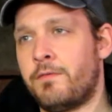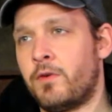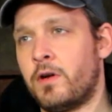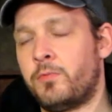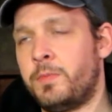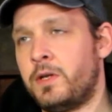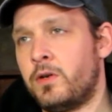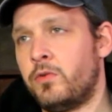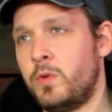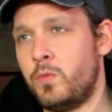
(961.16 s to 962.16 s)
for us
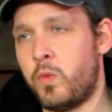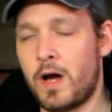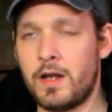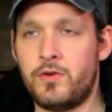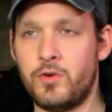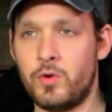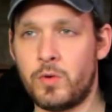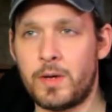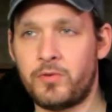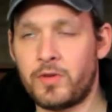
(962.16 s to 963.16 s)
because we want to do a
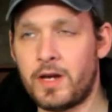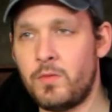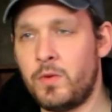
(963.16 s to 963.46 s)
website.